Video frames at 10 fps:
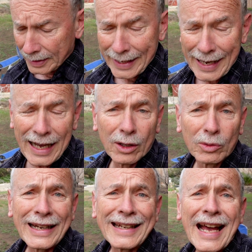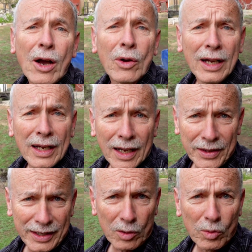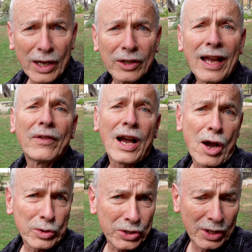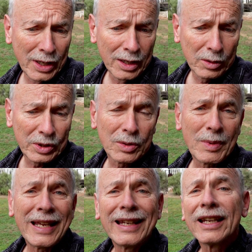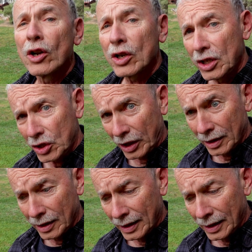yeah, right now, I think I'd rather have a house with some heating and air conditioning.